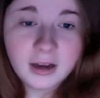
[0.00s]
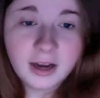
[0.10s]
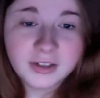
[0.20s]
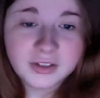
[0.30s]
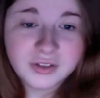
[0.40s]
I
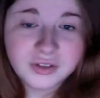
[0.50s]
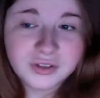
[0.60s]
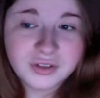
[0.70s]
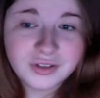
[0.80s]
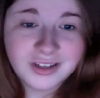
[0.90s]
just,
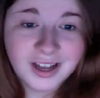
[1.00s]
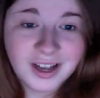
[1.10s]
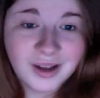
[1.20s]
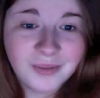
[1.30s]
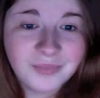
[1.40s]

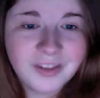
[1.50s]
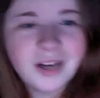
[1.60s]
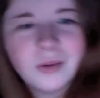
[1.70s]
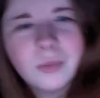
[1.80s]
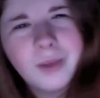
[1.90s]
in
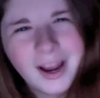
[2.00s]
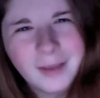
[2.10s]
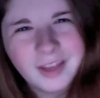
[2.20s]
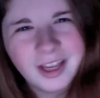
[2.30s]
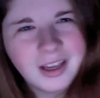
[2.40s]
a way, I'm
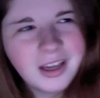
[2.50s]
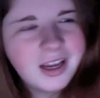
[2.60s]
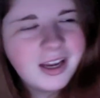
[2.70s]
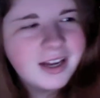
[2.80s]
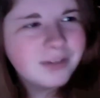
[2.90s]
like,
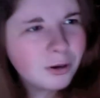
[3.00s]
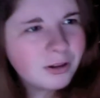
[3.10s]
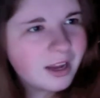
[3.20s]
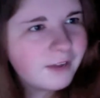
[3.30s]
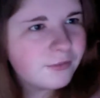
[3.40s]
it's her life.